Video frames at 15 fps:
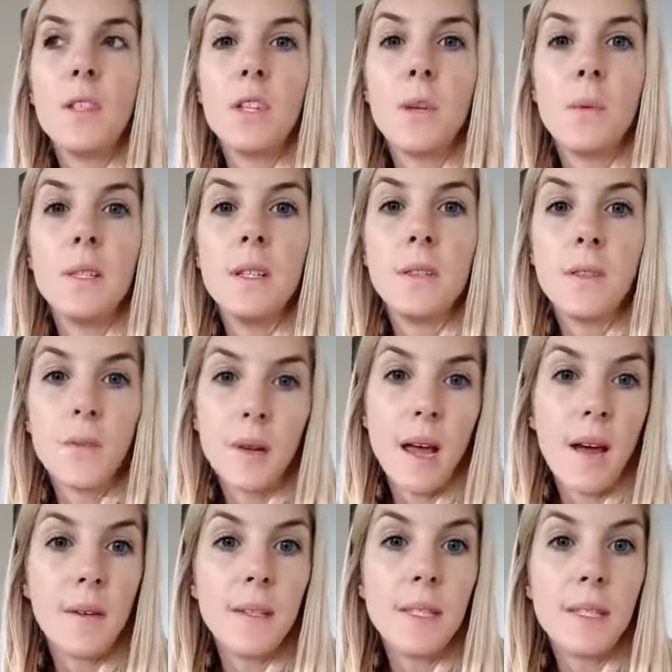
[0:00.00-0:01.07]
So we did
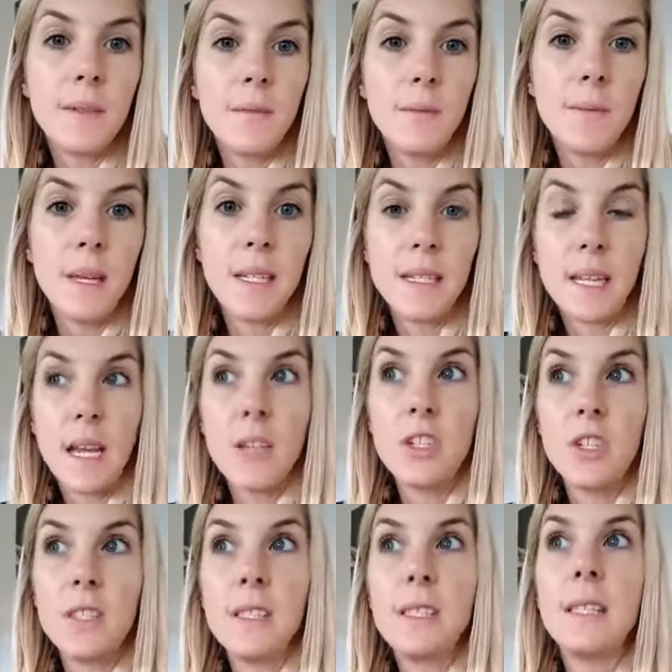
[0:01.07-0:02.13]
three hours of
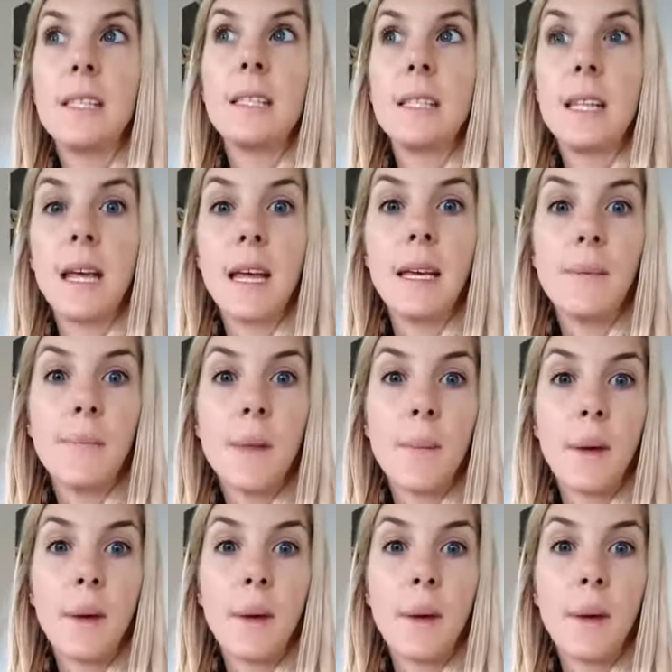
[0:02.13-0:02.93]
meditations yesterday